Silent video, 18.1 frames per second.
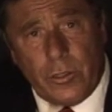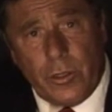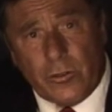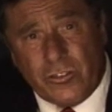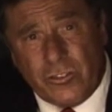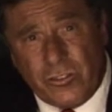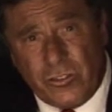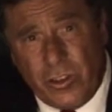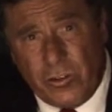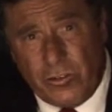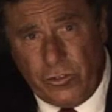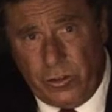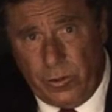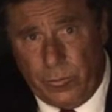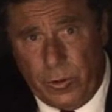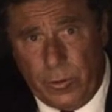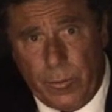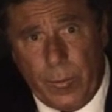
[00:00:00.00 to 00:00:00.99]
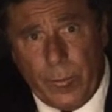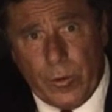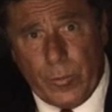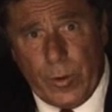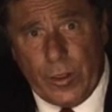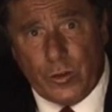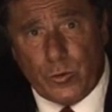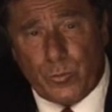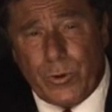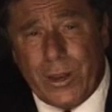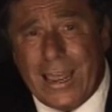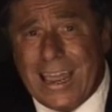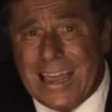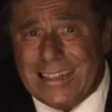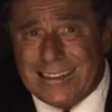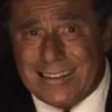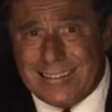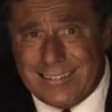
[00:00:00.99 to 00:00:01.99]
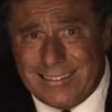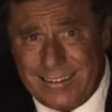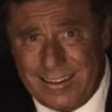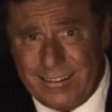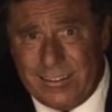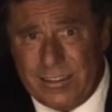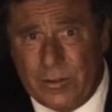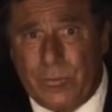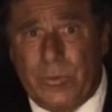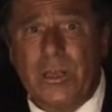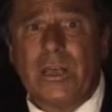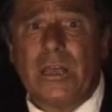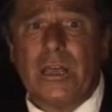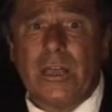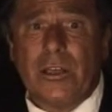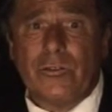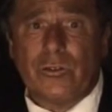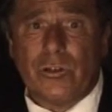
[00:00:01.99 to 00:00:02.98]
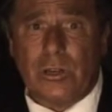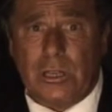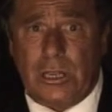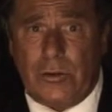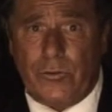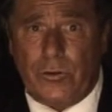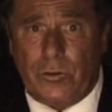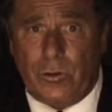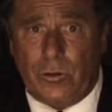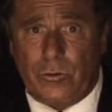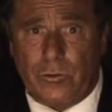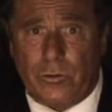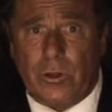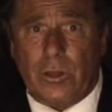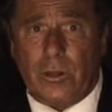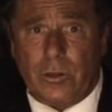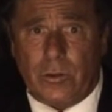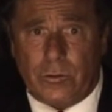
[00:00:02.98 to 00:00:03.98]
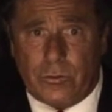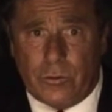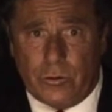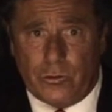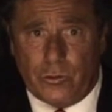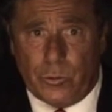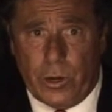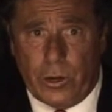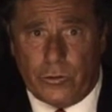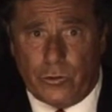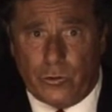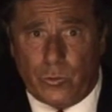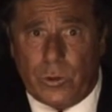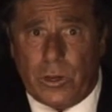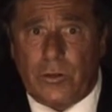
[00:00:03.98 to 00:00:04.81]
The system, the Memoryman spray and the system is going to give you those situations.